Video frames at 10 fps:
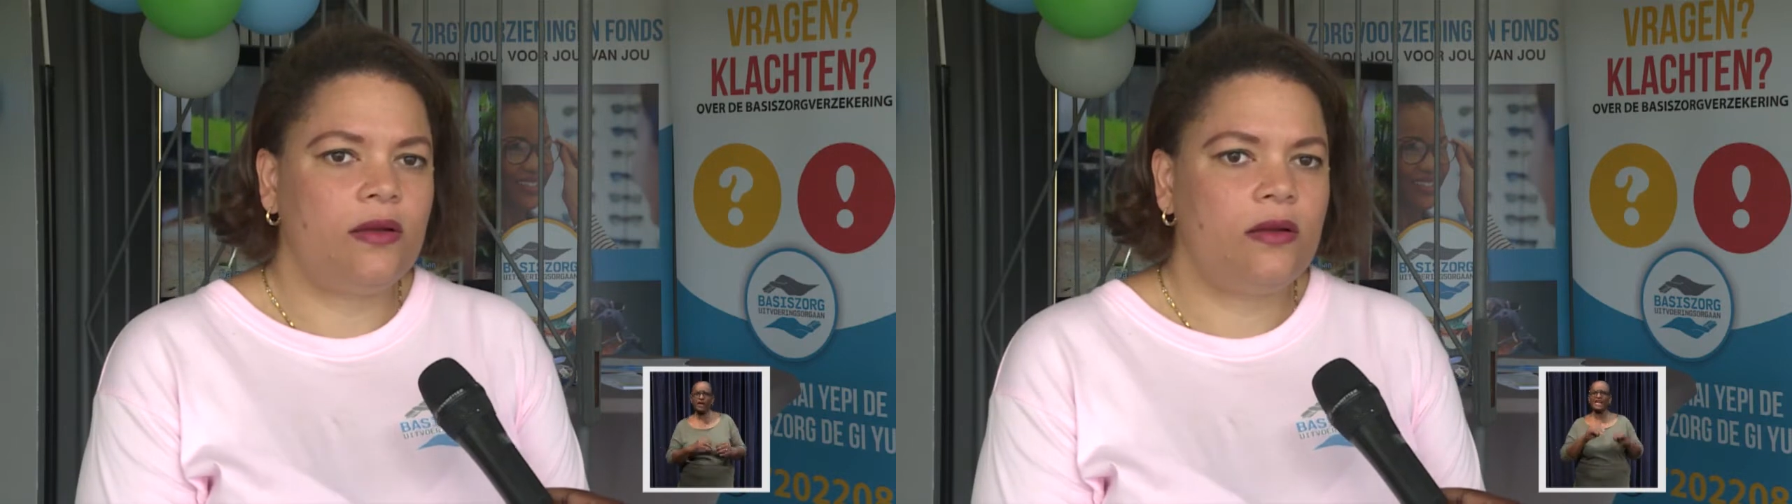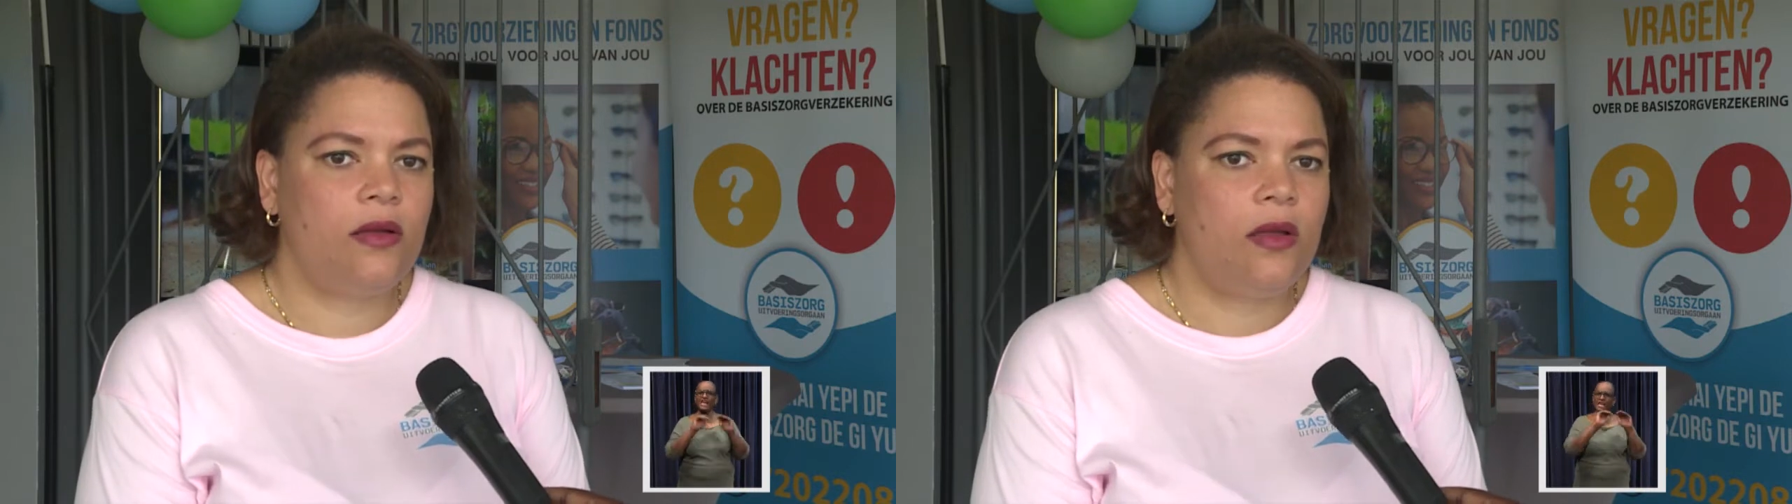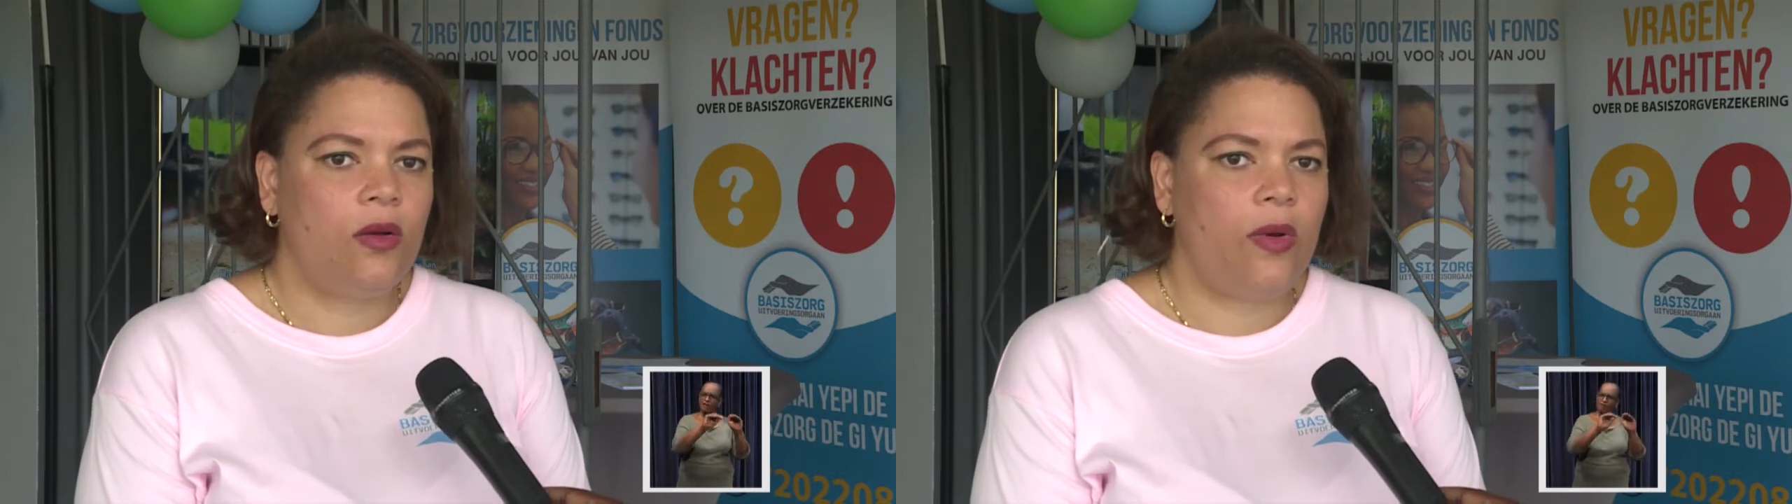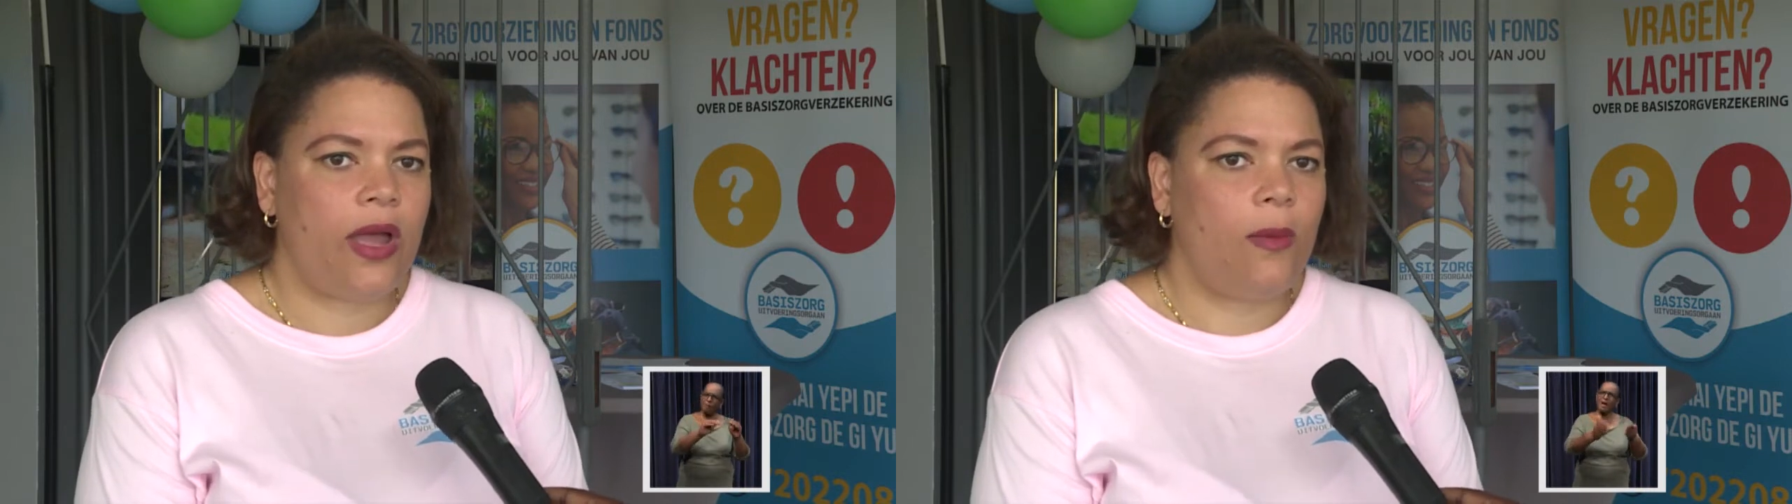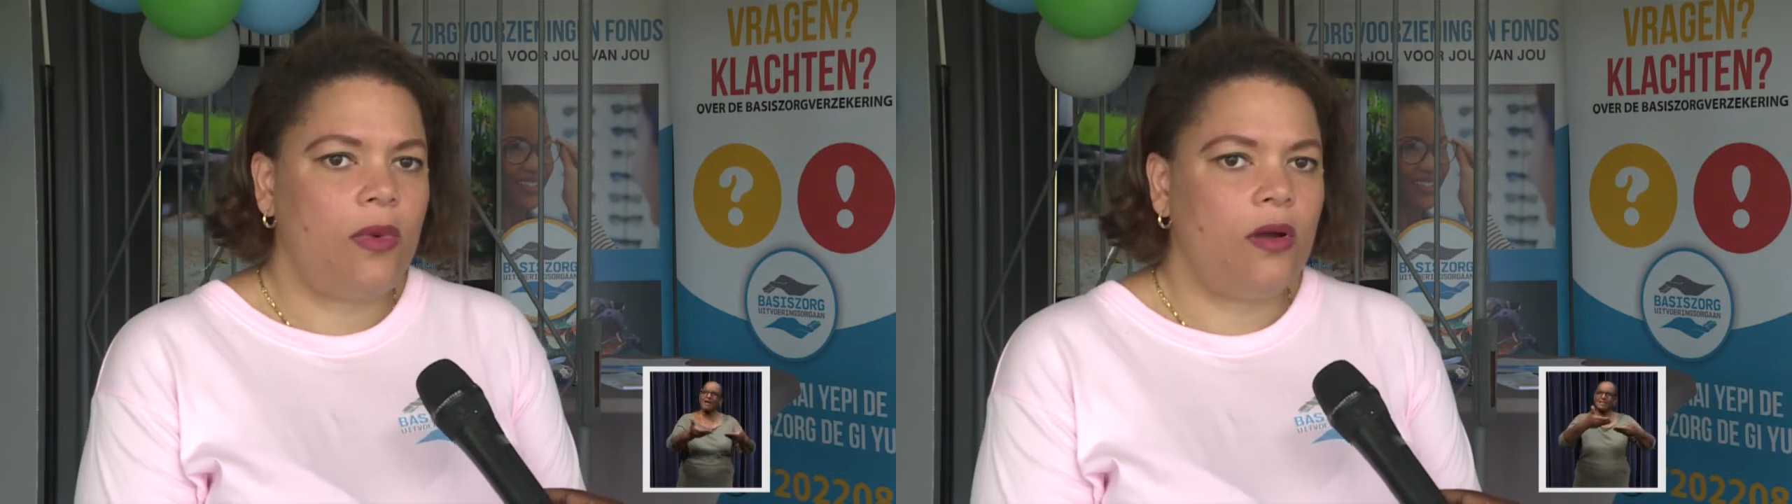with
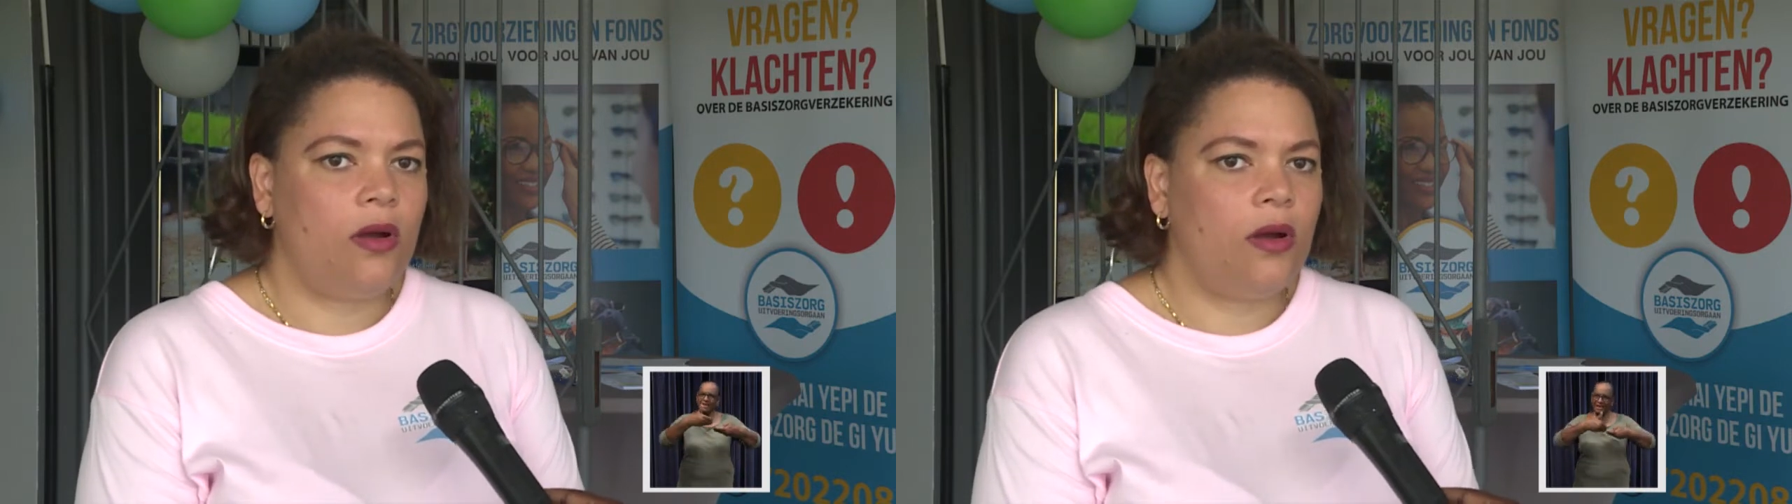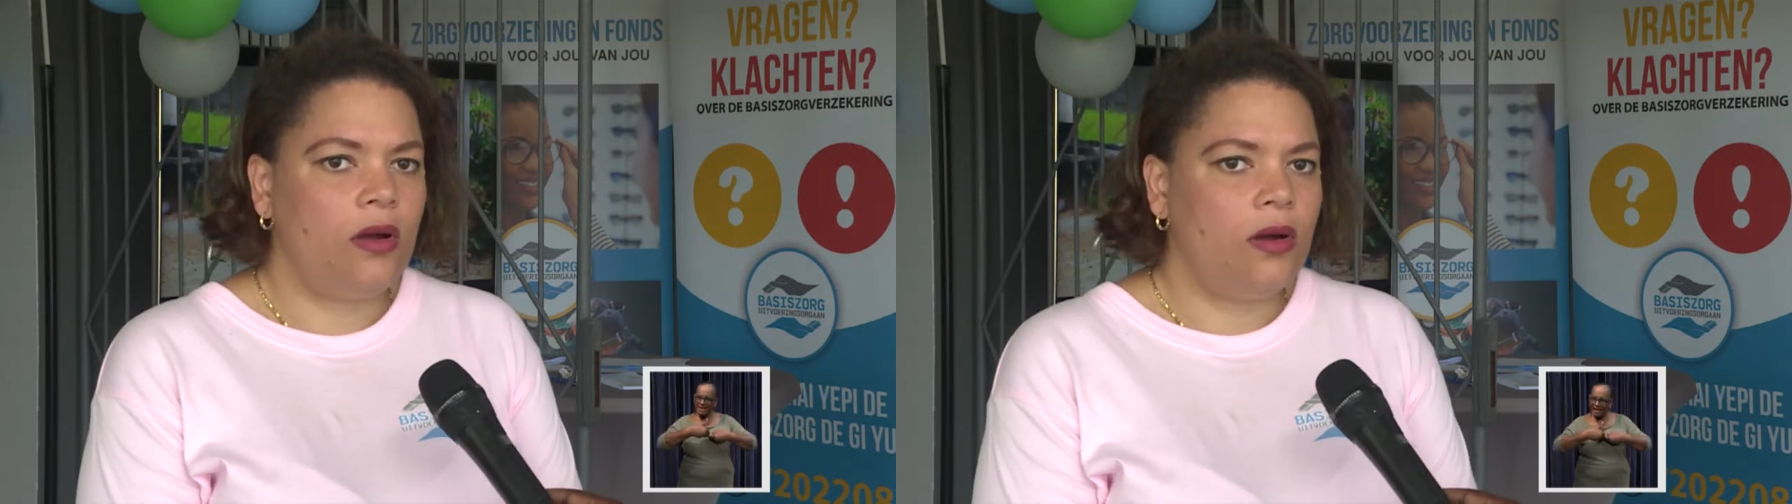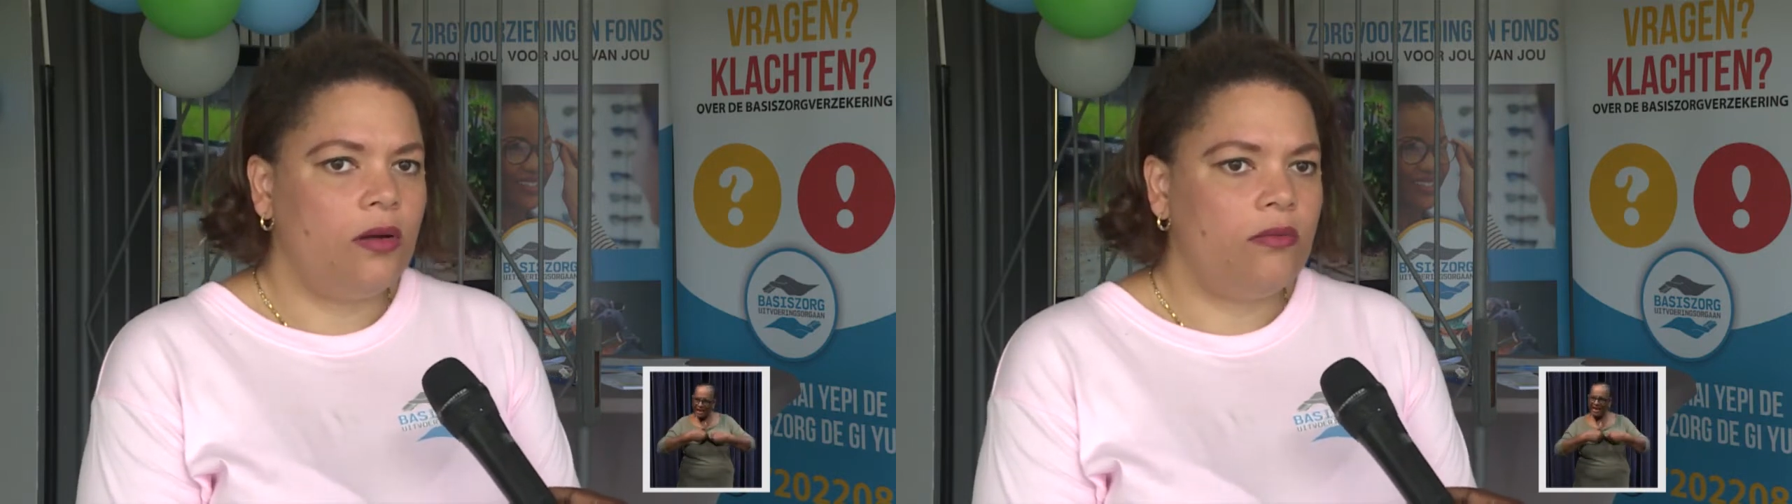exercises and